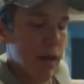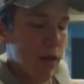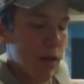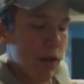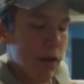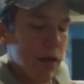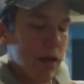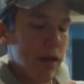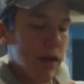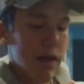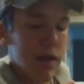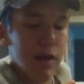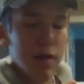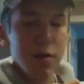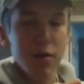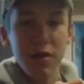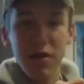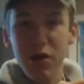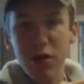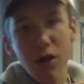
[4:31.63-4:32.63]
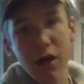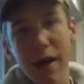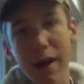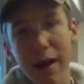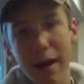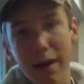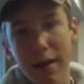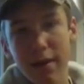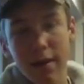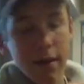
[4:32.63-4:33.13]
All you need to use is your
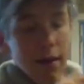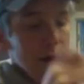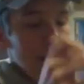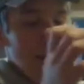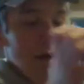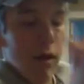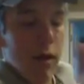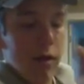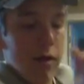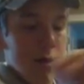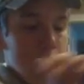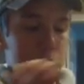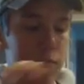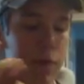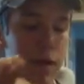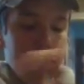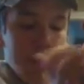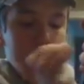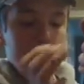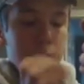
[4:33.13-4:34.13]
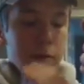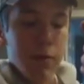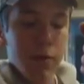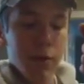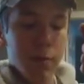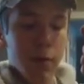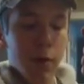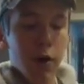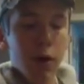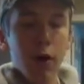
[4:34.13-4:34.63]
hand. Just pop it in with
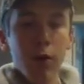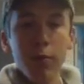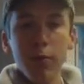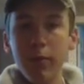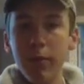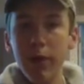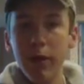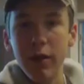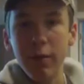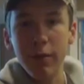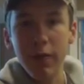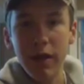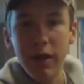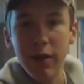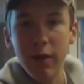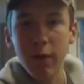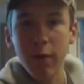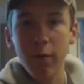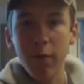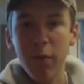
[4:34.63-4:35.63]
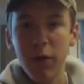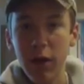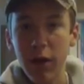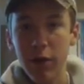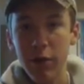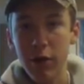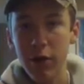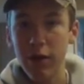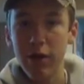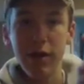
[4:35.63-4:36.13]
your palm and make it
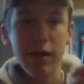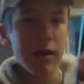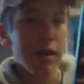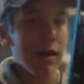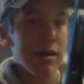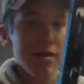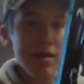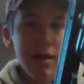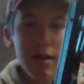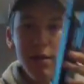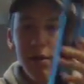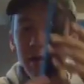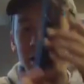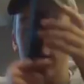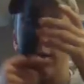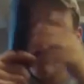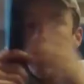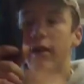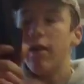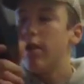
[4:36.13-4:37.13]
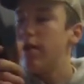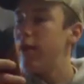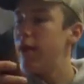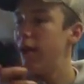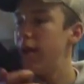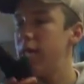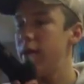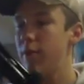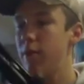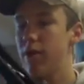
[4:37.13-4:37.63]
flush. That's it.
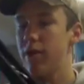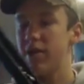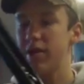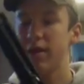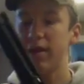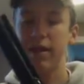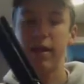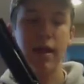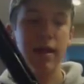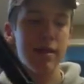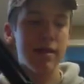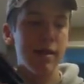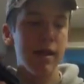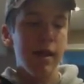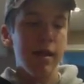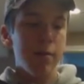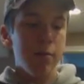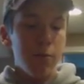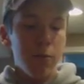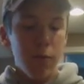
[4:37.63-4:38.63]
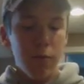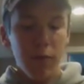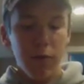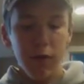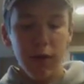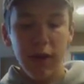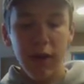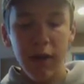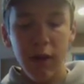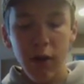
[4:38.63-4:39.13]
Then you want to set that aside for
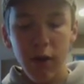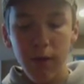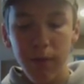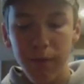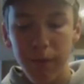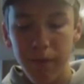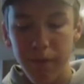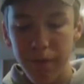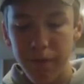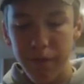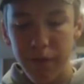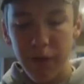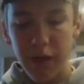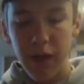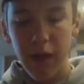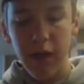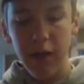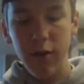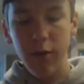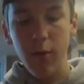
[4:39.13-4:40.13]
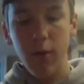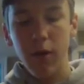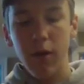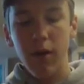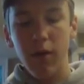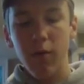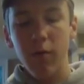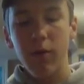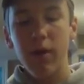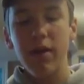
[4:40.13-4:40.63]
later, and you want
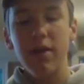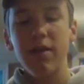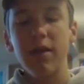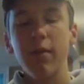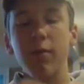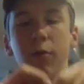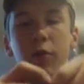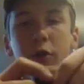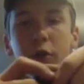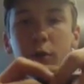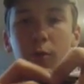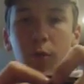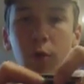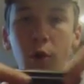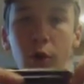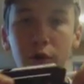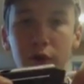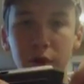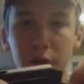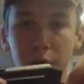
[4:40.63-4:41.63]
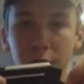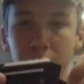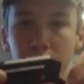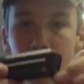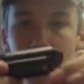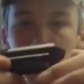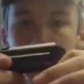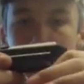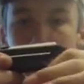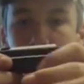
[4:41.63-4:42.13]
to reassemble your bolt.
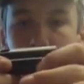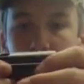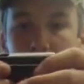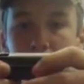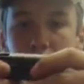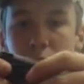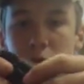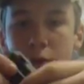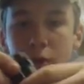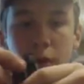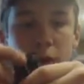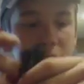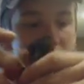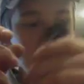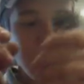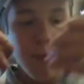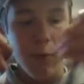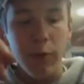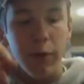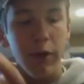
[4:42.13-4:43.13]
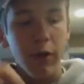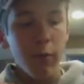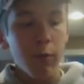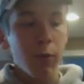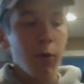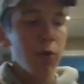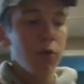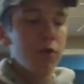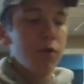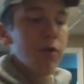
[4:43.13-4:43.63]
To reassemble your
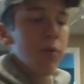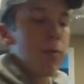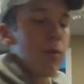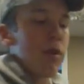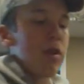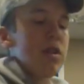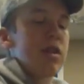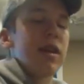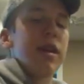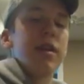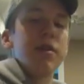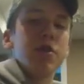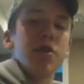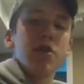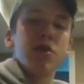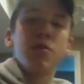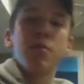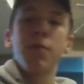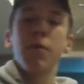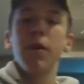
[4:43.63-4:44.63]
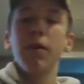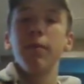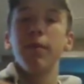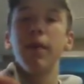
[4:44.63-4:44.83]
bolt, you want to slide your spring